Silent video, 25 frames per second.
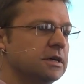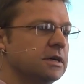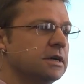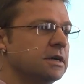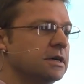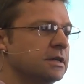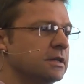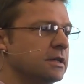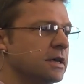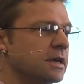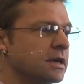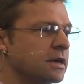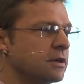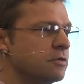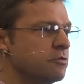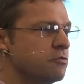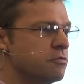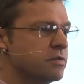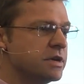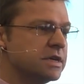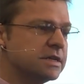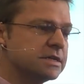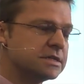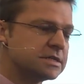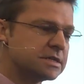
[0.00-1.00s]
uh, they can
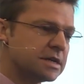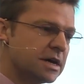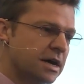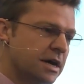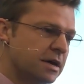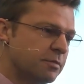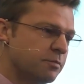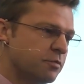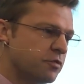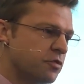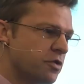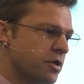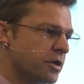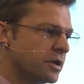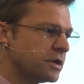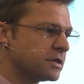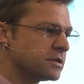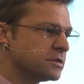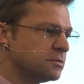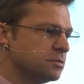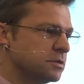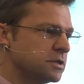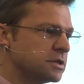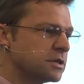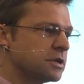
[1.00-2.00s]
redesign
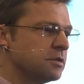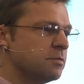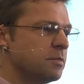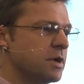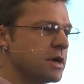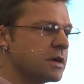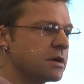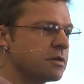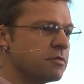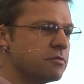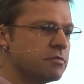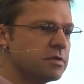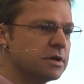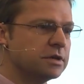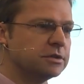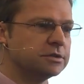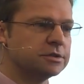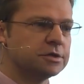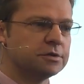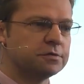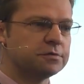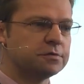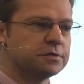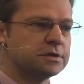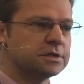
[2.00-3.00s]
products which can make a real
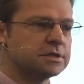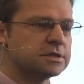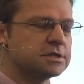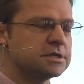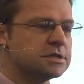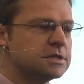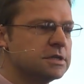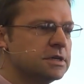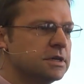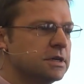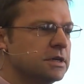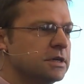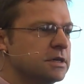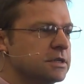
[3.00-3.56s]
difference.